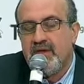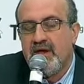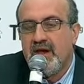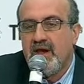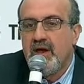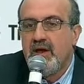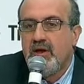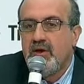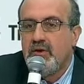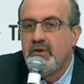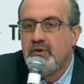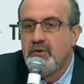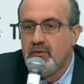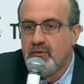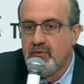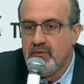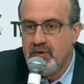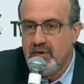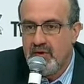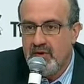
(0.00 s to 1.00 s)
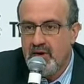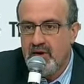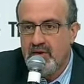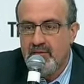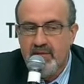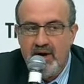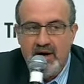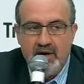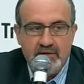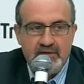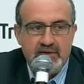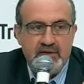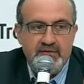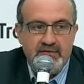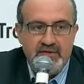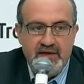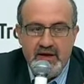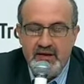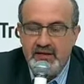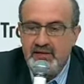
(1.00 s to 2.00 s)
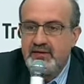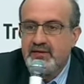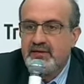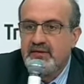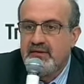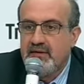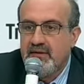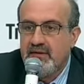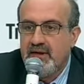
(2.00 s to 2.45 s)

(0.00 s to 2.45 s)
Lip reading: that huge amount of debt